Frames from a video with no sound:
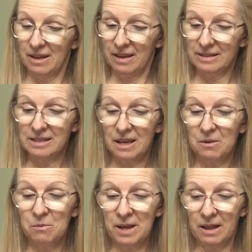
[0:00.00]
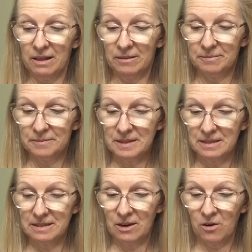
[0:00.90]
Yes, I will,
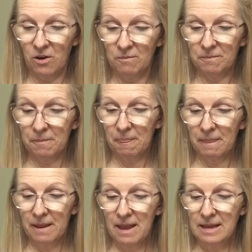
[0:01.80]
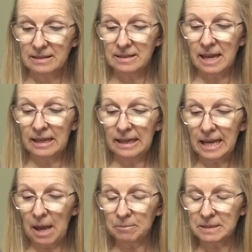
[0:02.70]
said Zero. Stanley
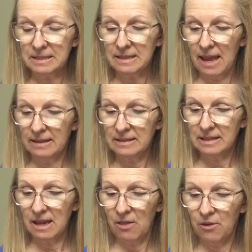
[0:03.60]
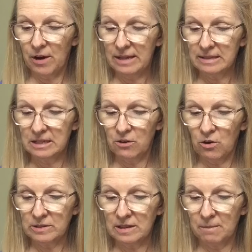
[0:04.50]
cupped his hands together and
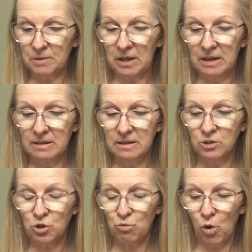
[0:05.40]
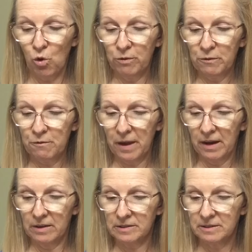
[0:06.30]
Zero stepped on his interwoven
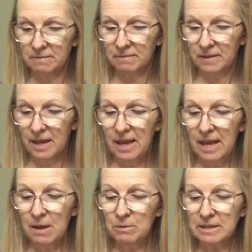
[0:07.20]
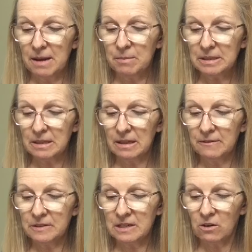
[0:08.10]
fingers. He was able to
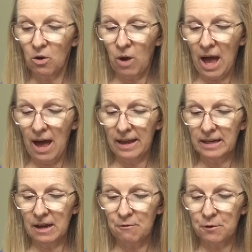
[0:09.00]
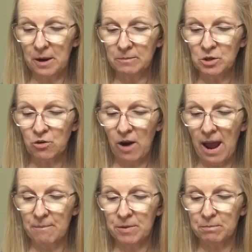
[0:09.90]
lift Zero high enough for him to
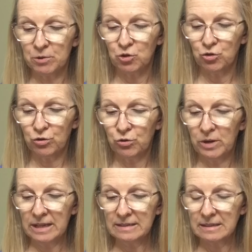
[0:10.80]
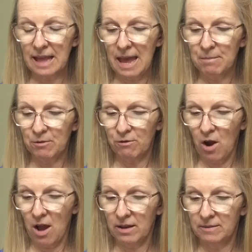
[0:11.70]
grab the protruding slab of
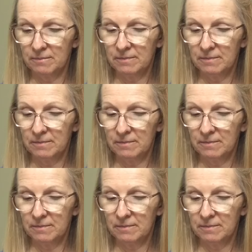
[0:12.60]
rock.